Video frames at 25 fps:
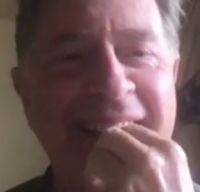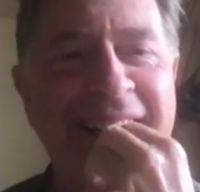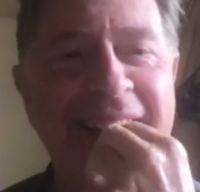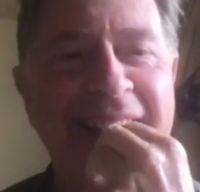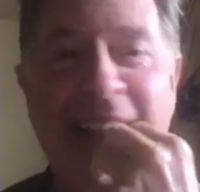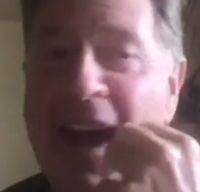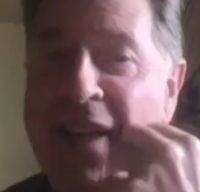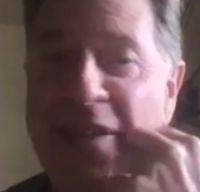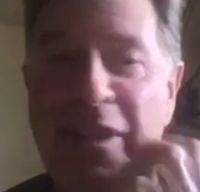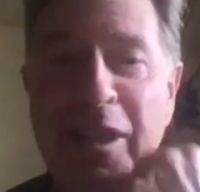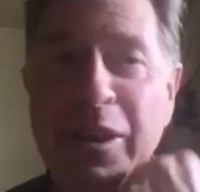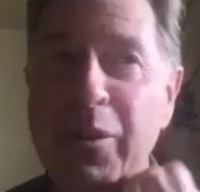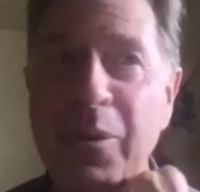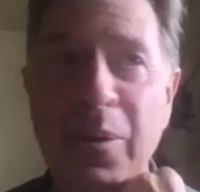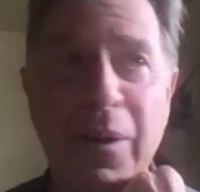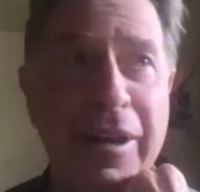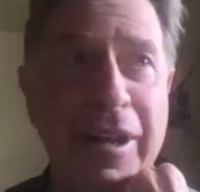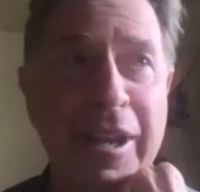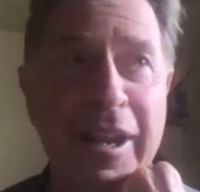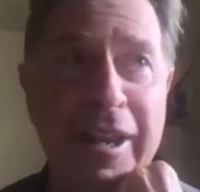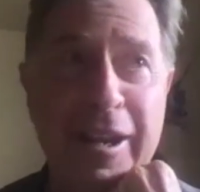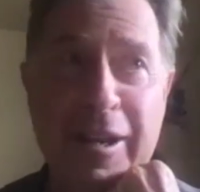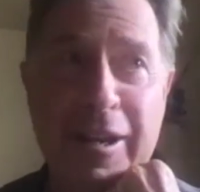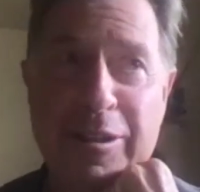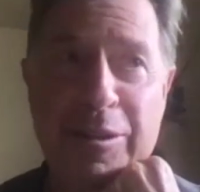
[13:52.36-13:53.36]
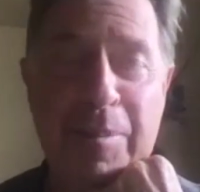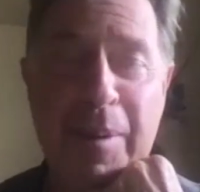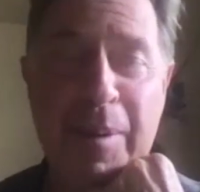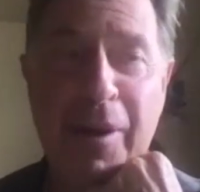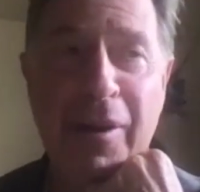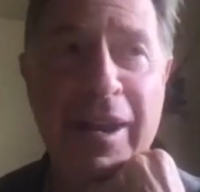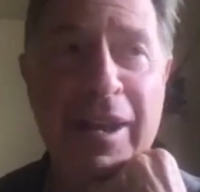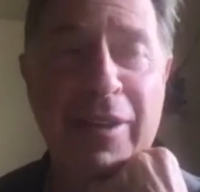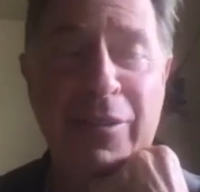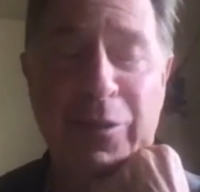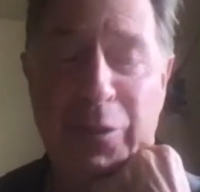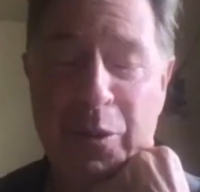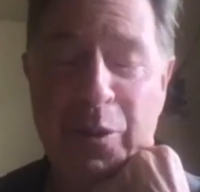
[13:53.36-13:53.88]
Not that you can
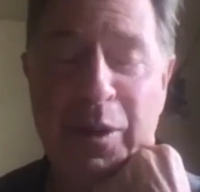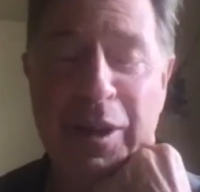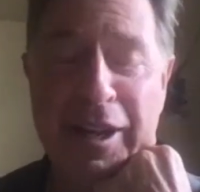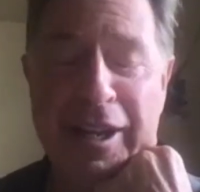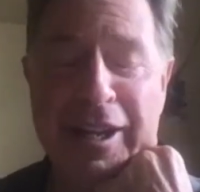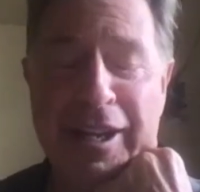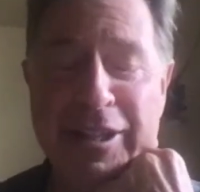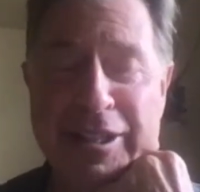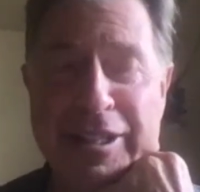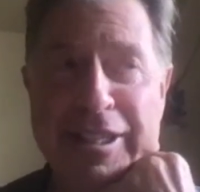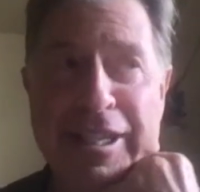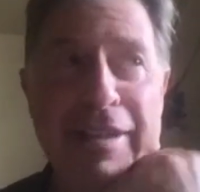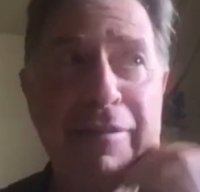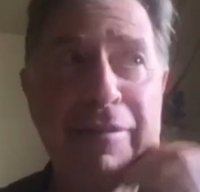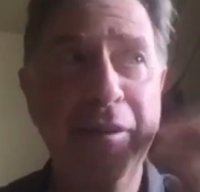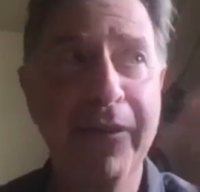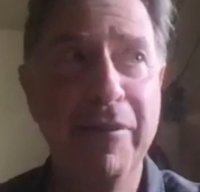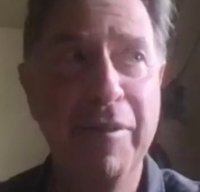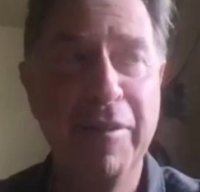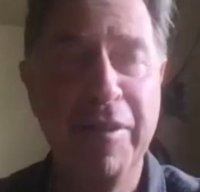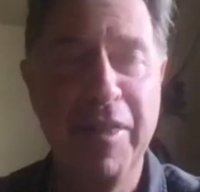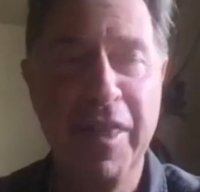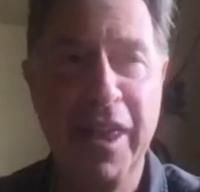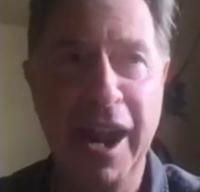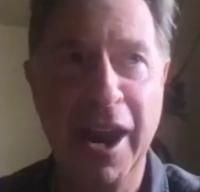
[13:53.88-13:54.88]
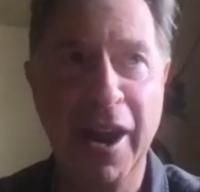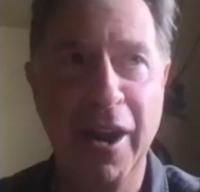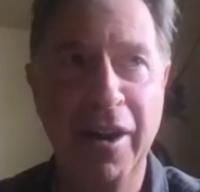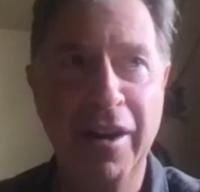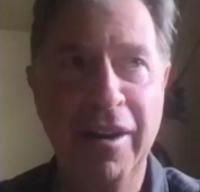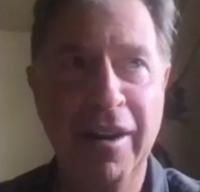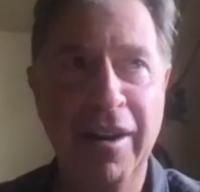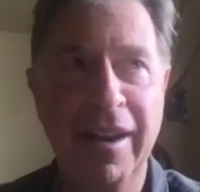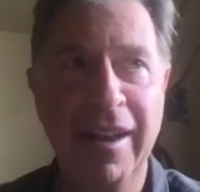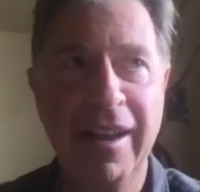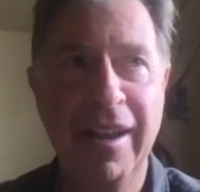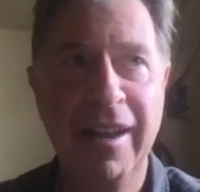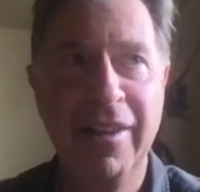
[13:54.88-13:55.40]
experience, you can conceive of a
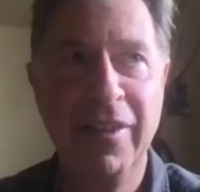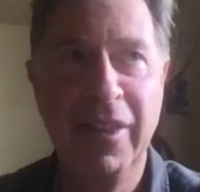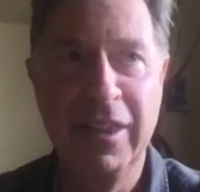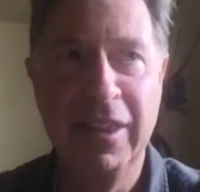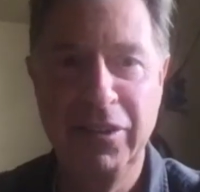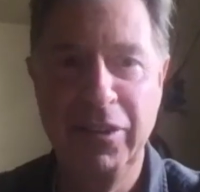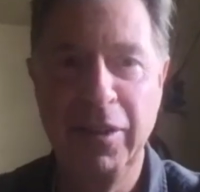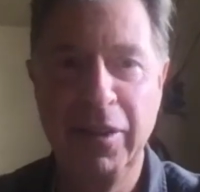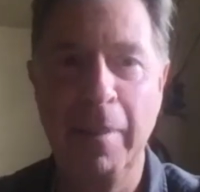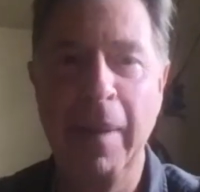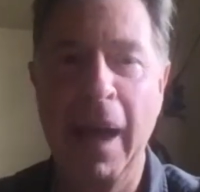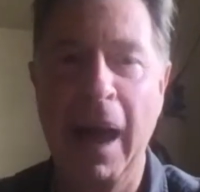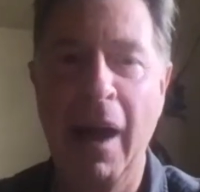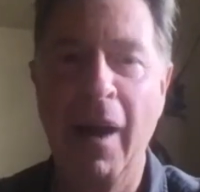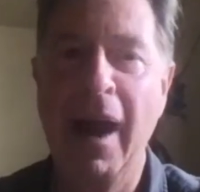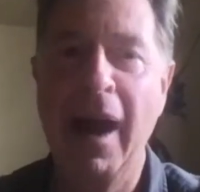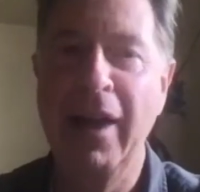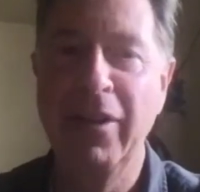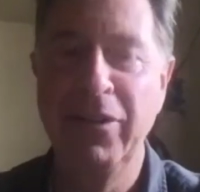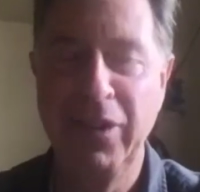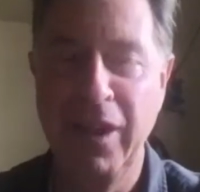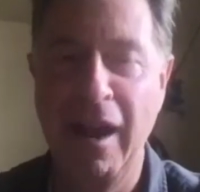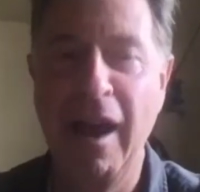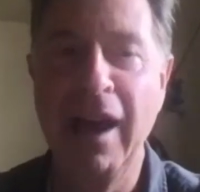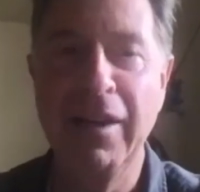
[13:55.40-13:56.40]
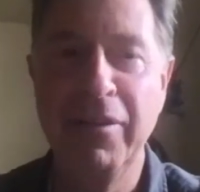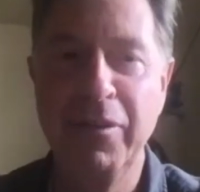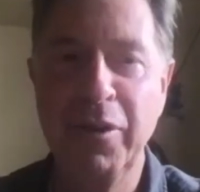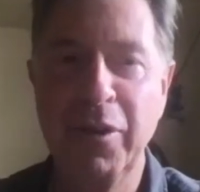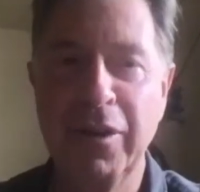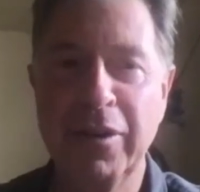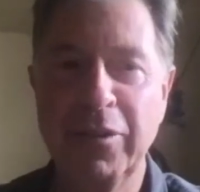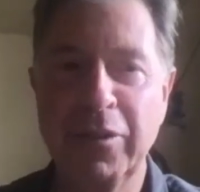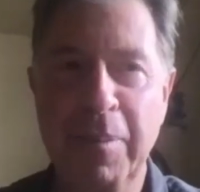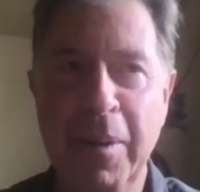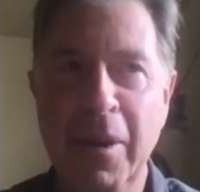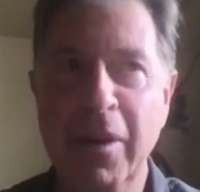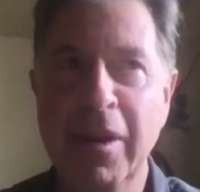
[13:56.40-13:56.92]
there that's somehow outside of
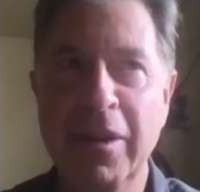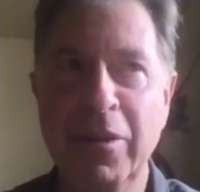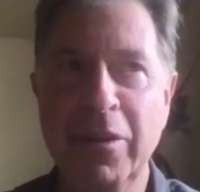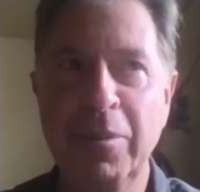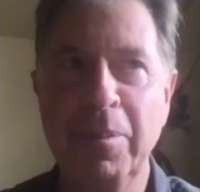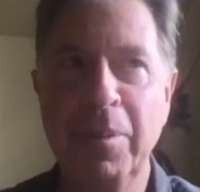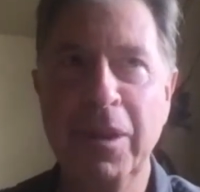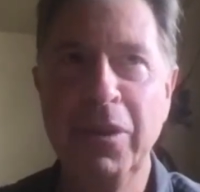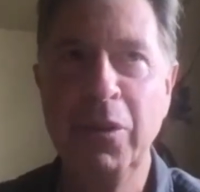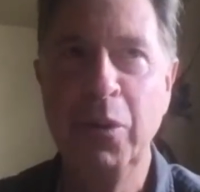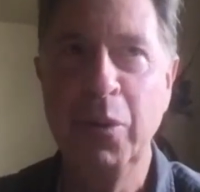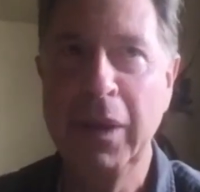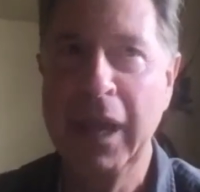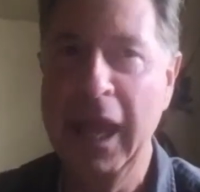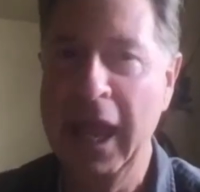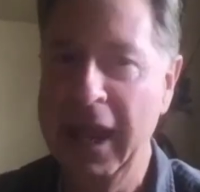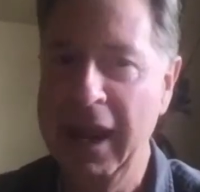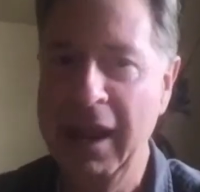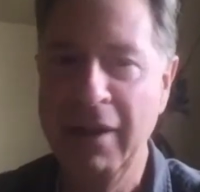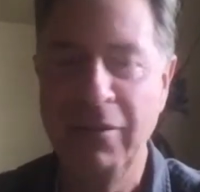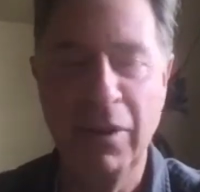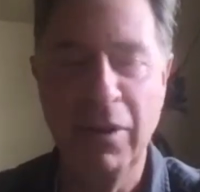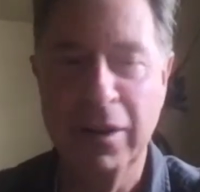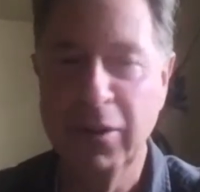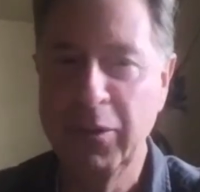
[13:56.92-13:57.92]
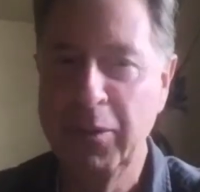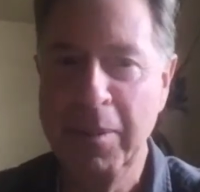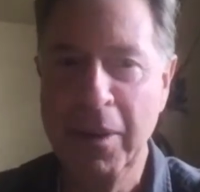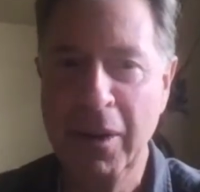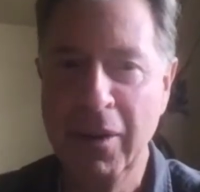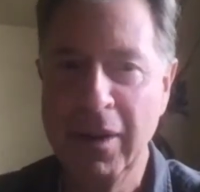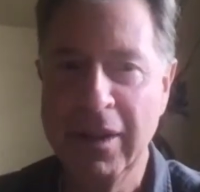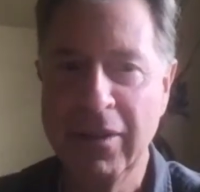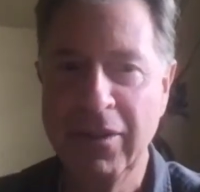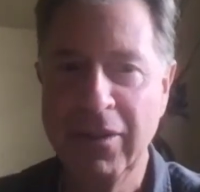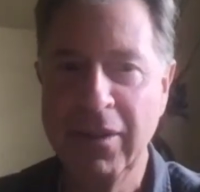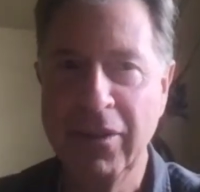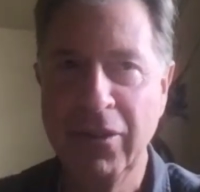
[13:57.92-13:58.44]
your experience, but you can't ever
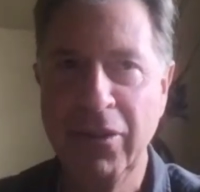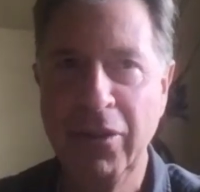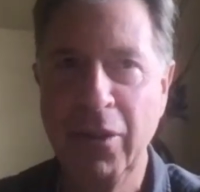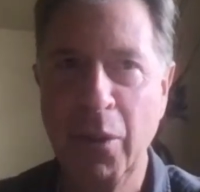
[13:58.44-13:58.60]
experience it.